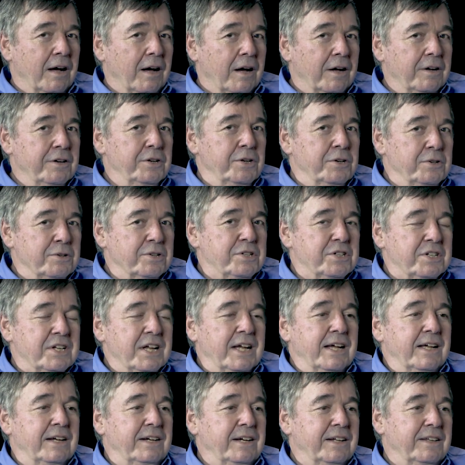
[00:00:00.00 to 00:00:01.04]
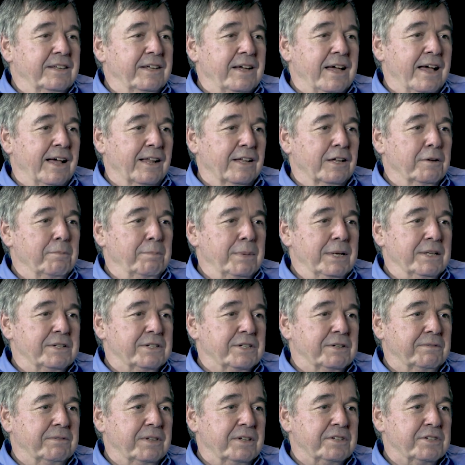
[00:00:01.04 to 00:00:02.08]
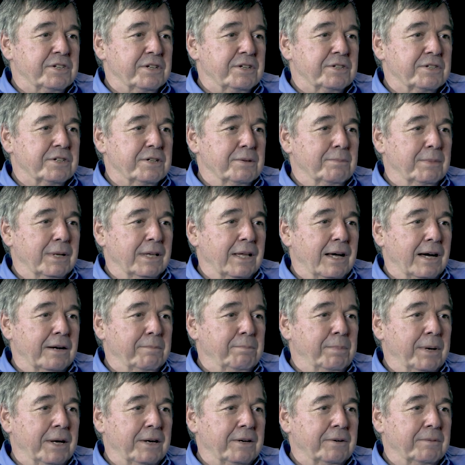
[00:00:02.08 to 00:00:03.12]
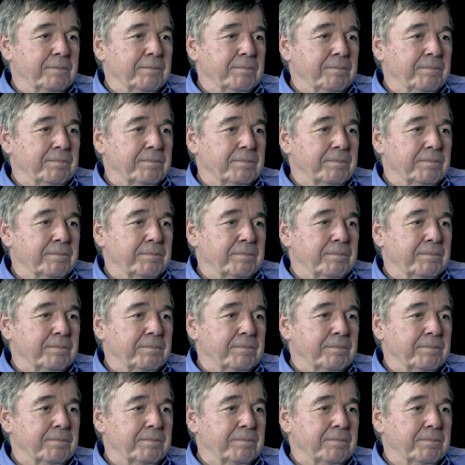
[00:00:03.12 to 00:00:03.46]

understanding the elements of the system a lot better.